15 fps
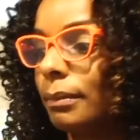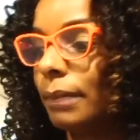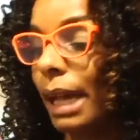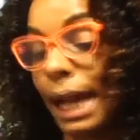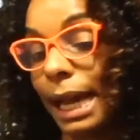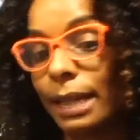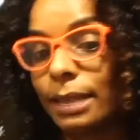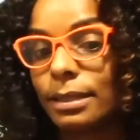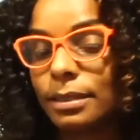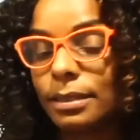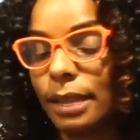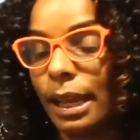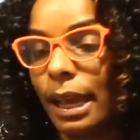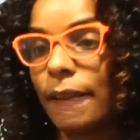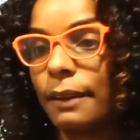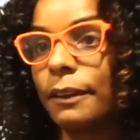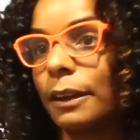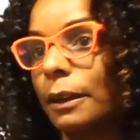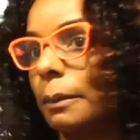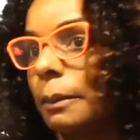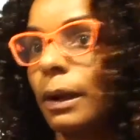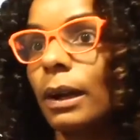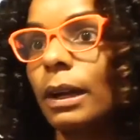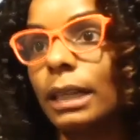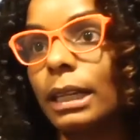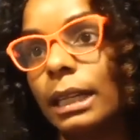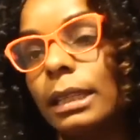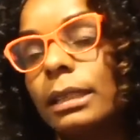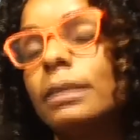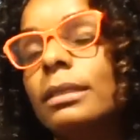as African
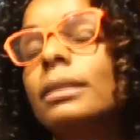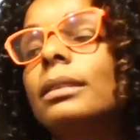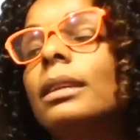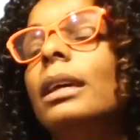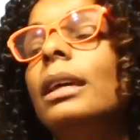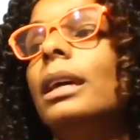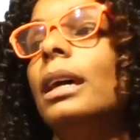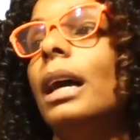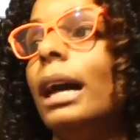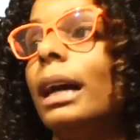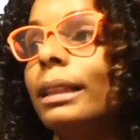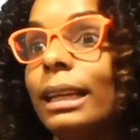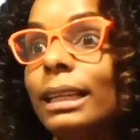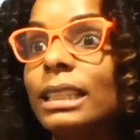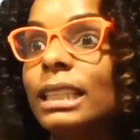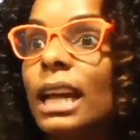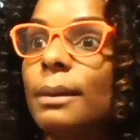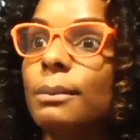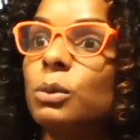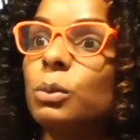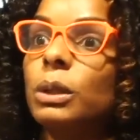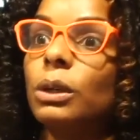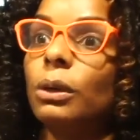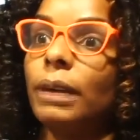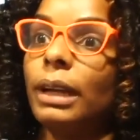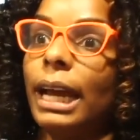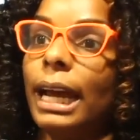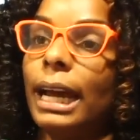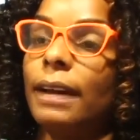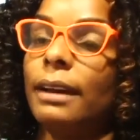Americans, a lot of times we don't
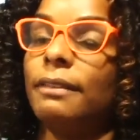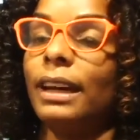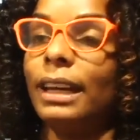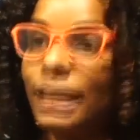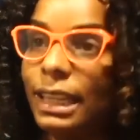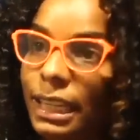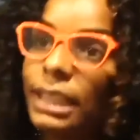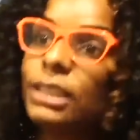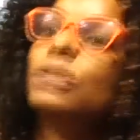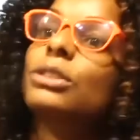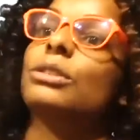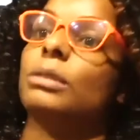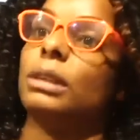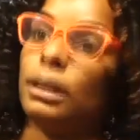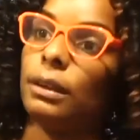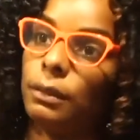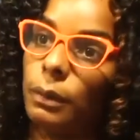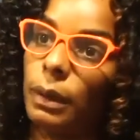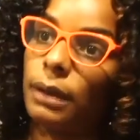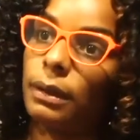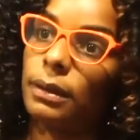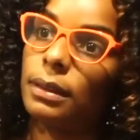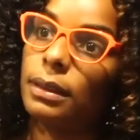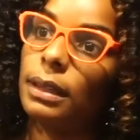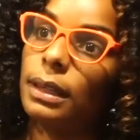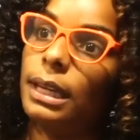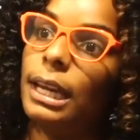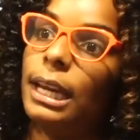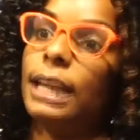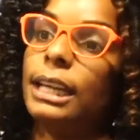have a history of wealth.
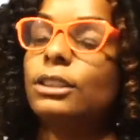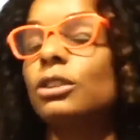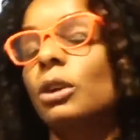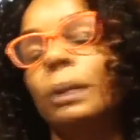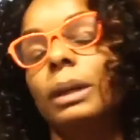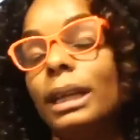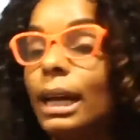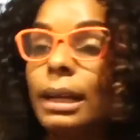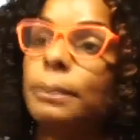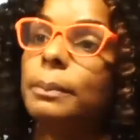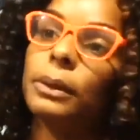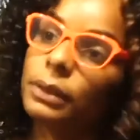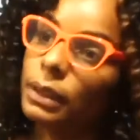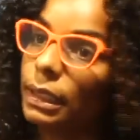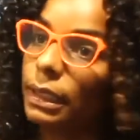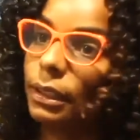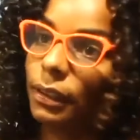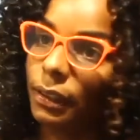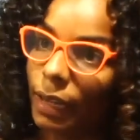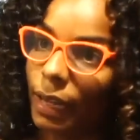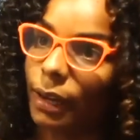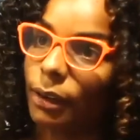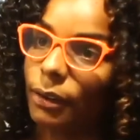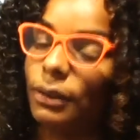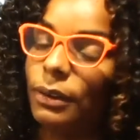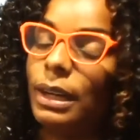And so we got to build it here and now.